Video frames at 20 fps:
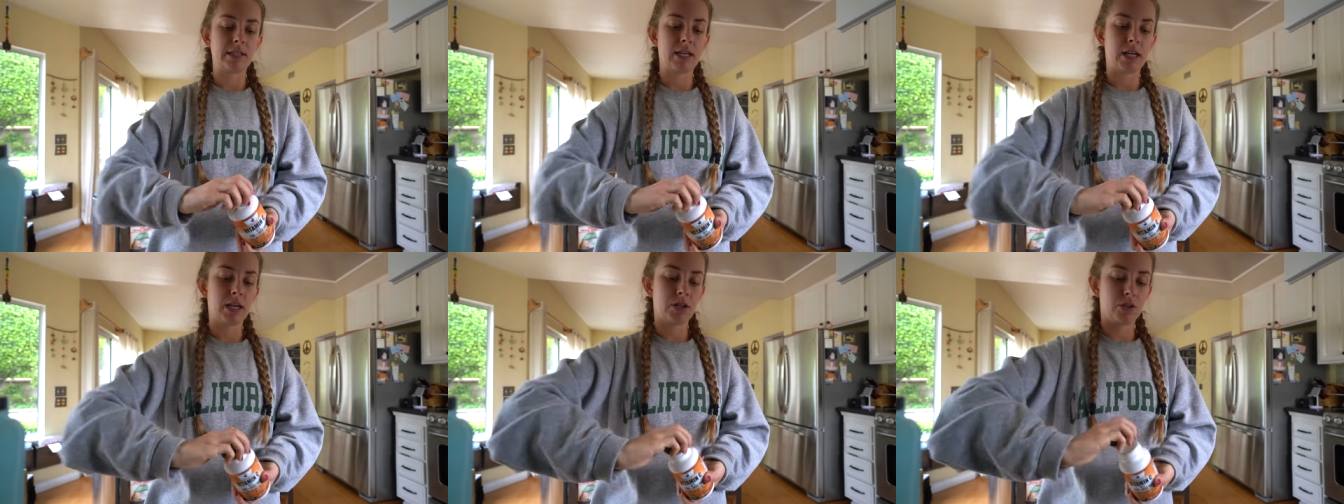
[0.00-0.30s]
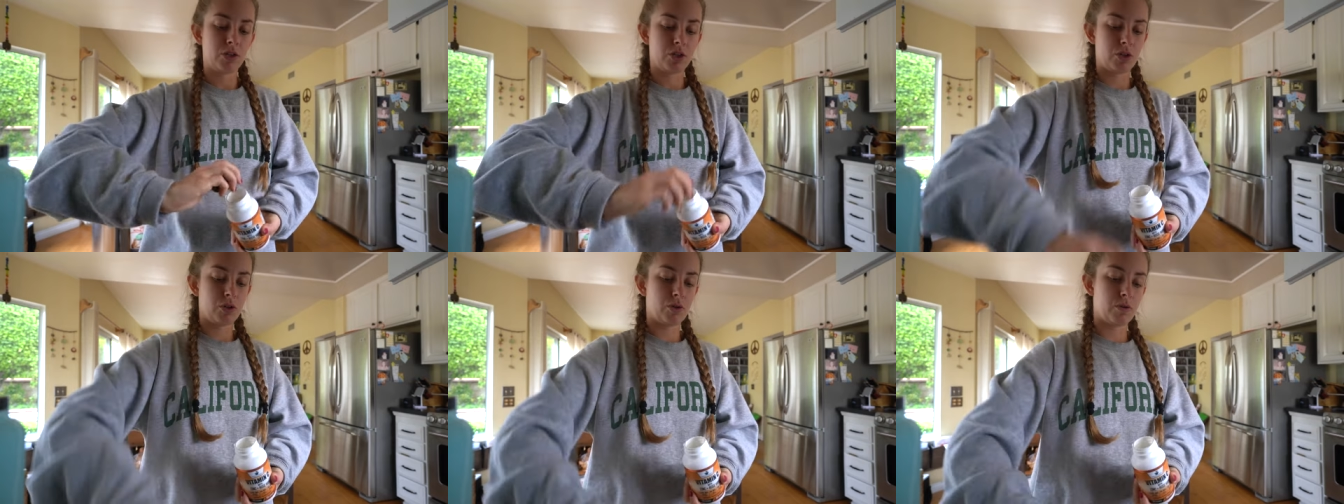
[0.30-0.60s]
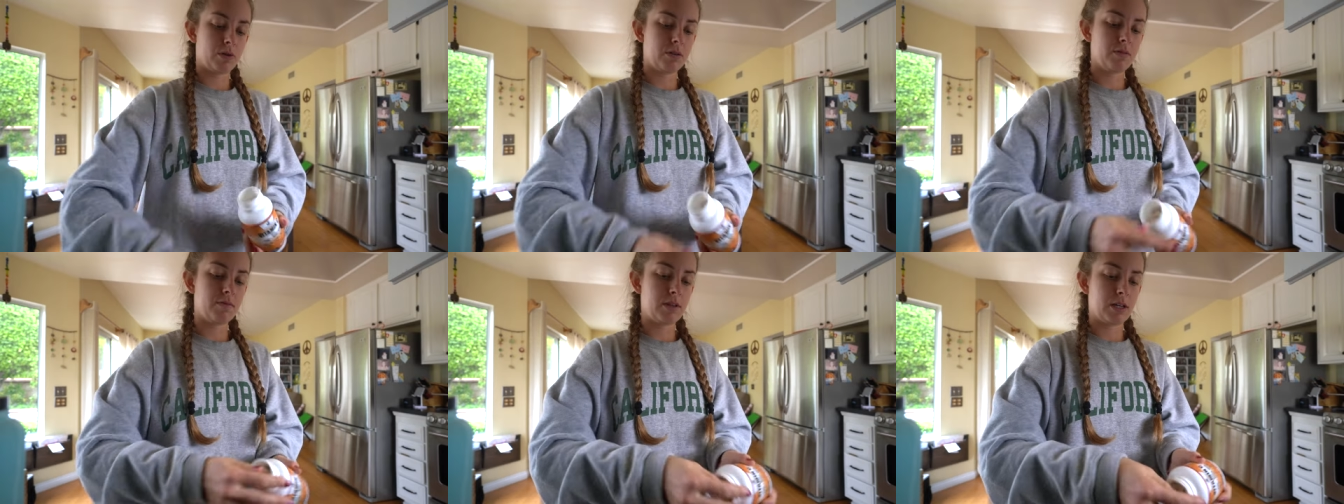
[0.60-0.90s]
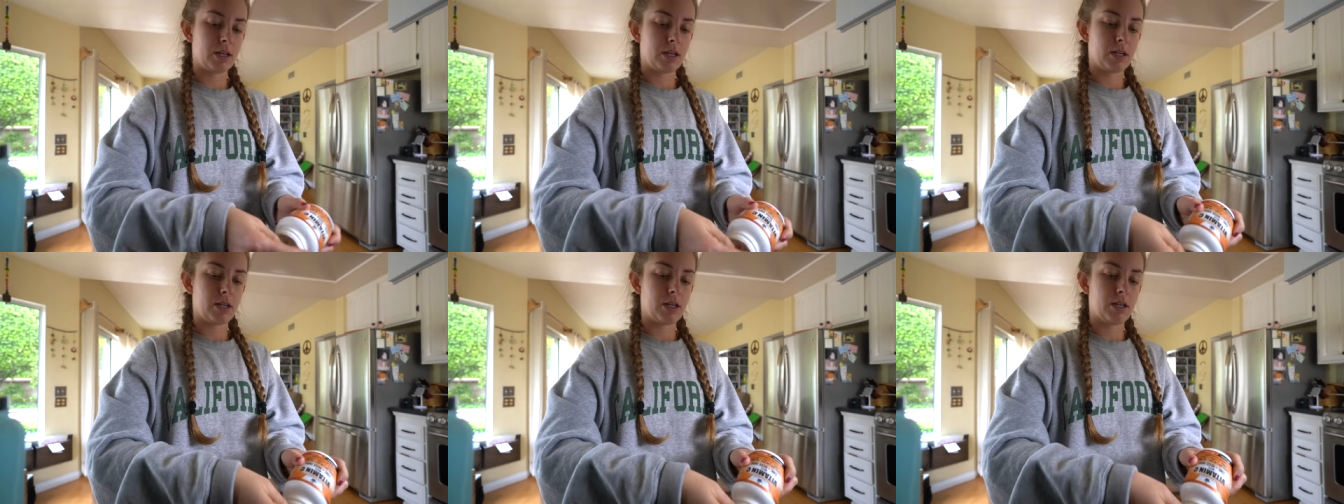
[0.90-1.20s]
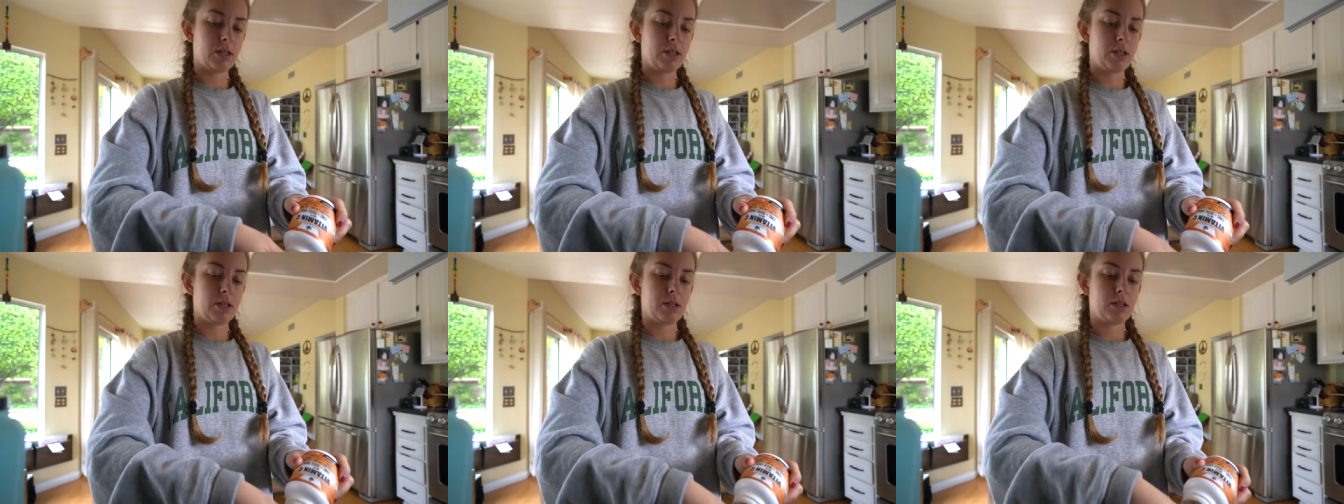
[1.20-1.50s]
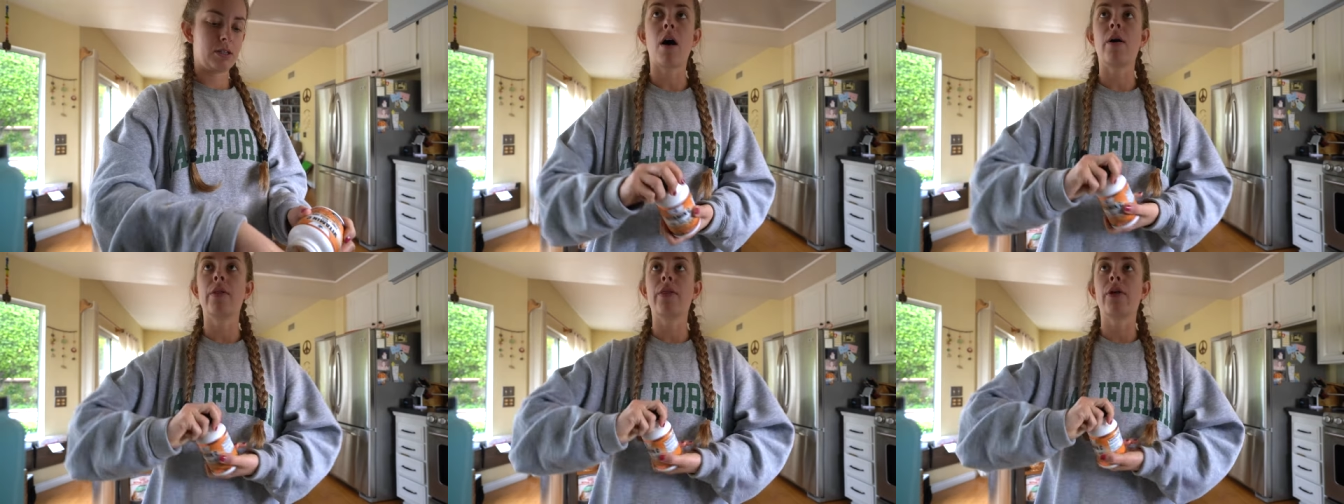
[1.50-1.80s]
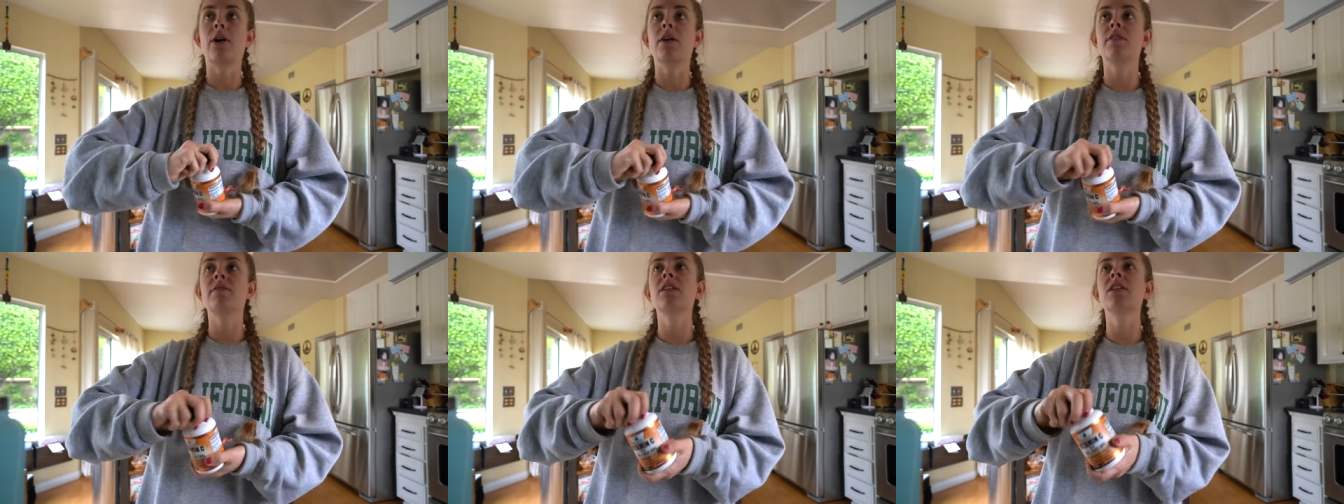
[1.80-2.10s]
take two of these. A
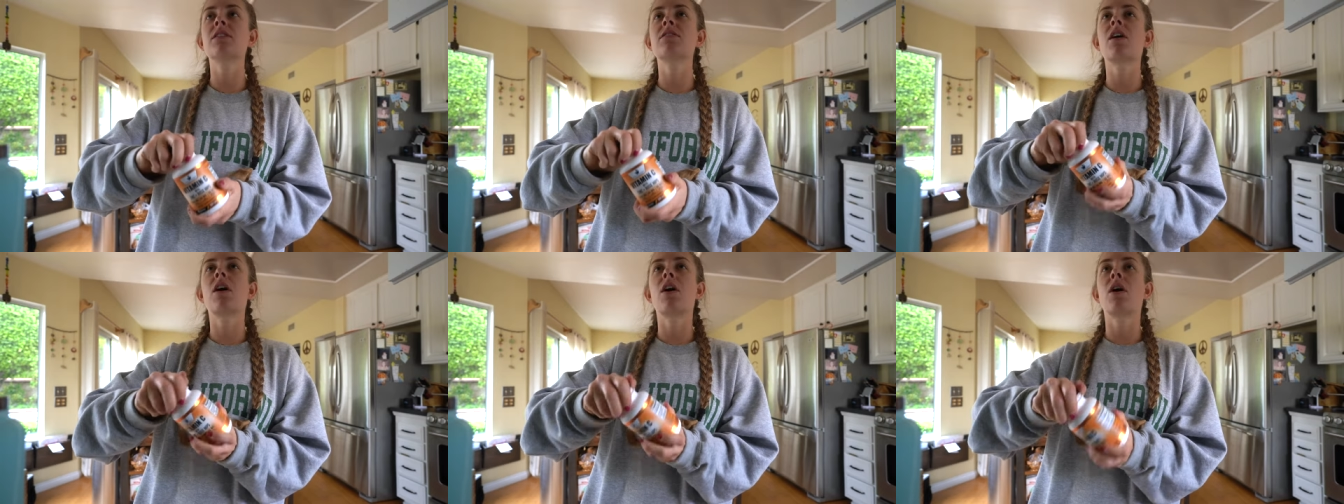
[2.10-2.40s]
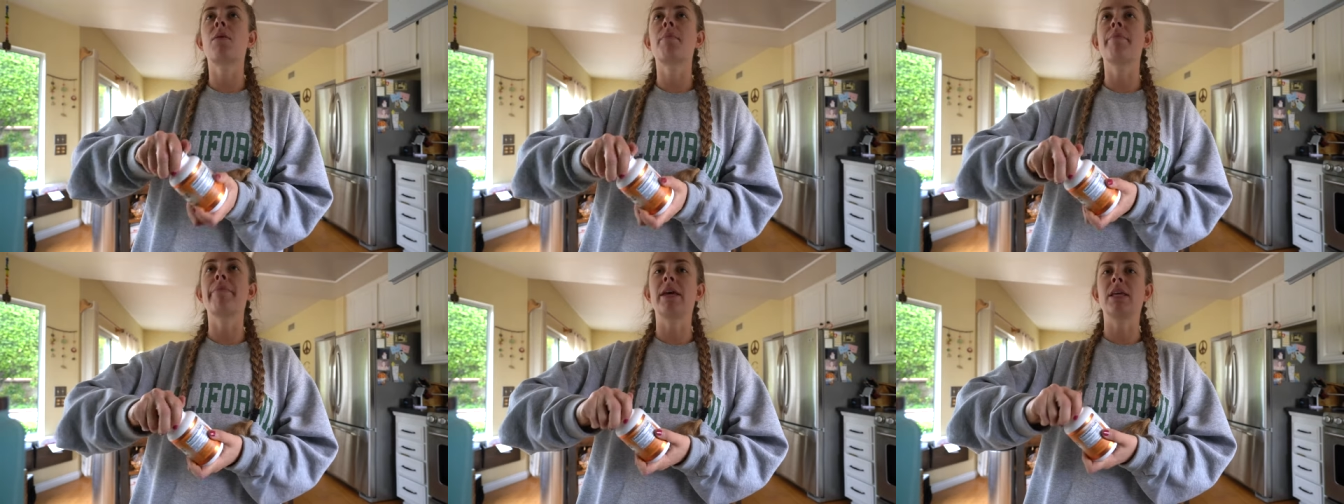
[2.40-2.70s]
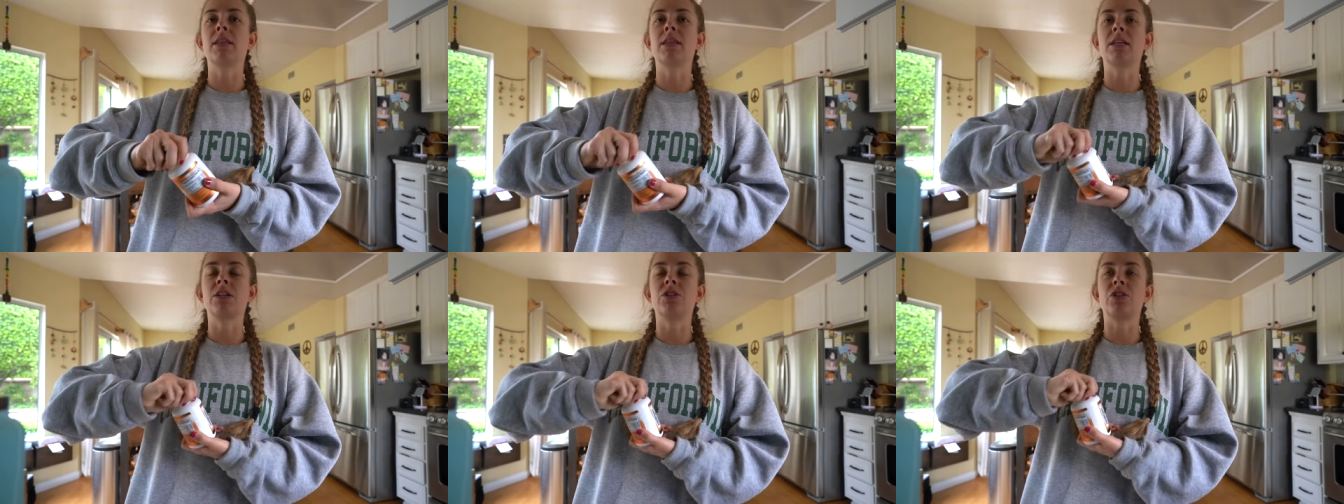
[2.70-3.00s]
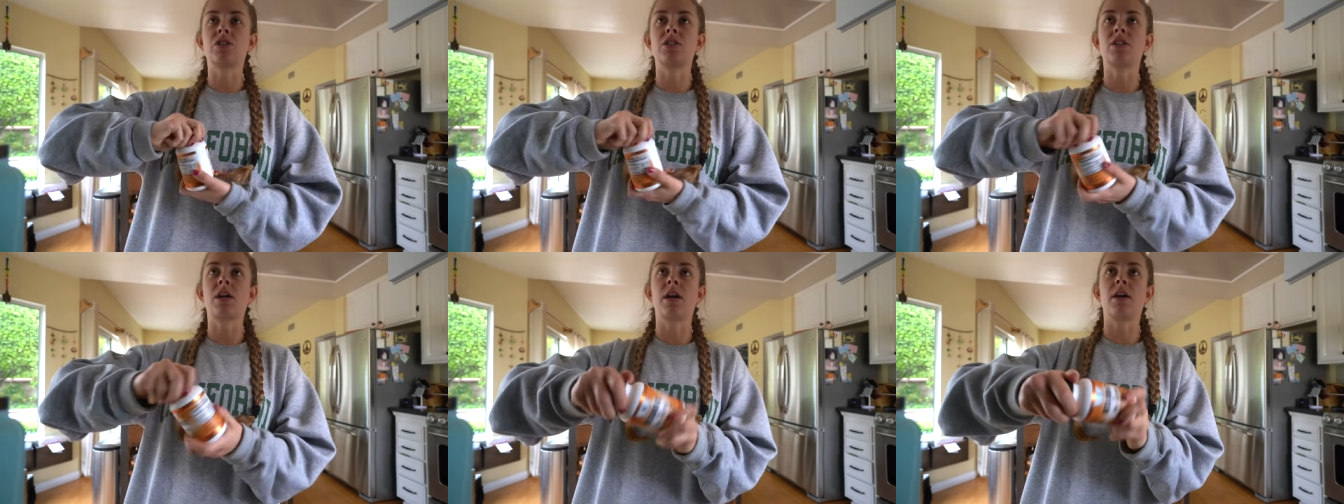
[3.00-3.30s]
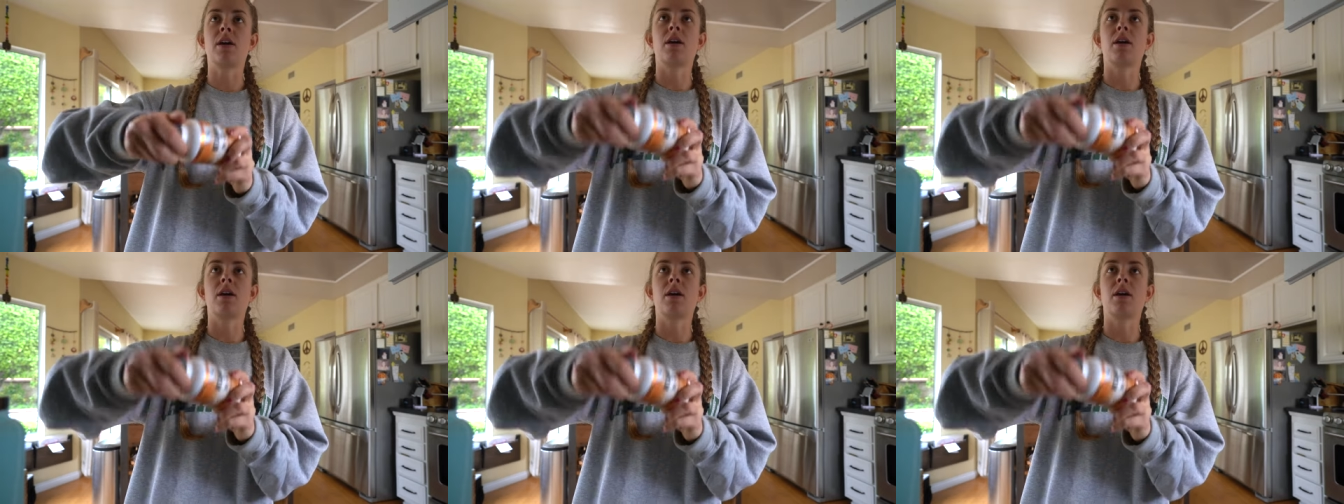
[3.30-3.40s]
lot of these are mainly just like